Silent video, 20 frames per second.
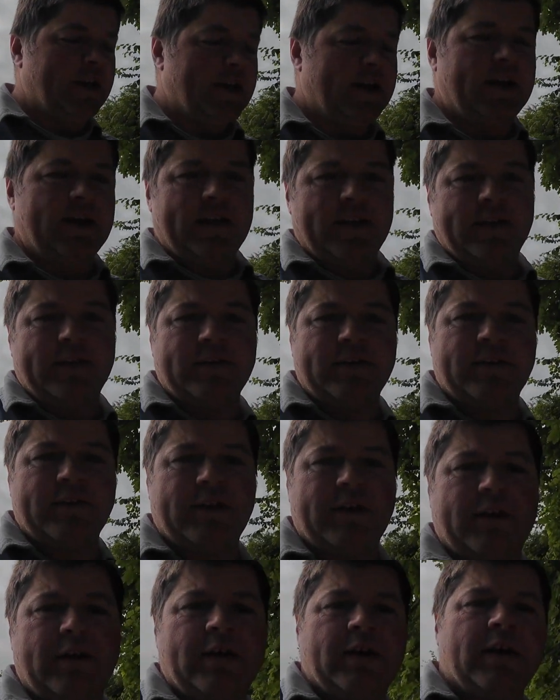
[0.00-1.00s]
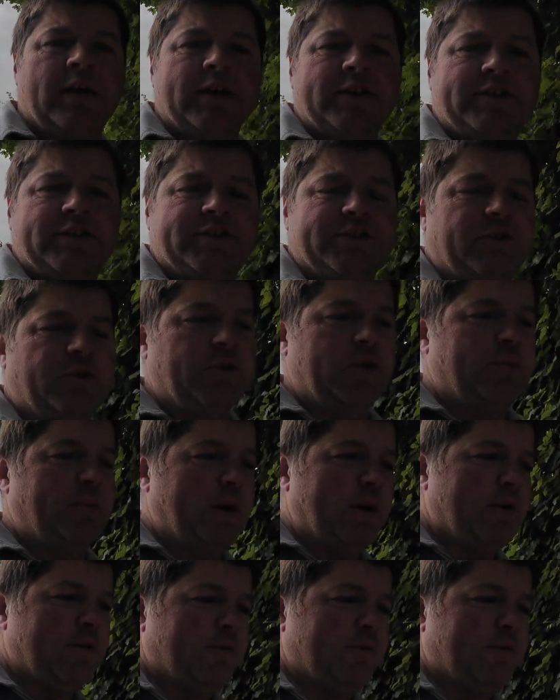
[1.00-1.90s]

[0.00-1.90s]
and just doing a bit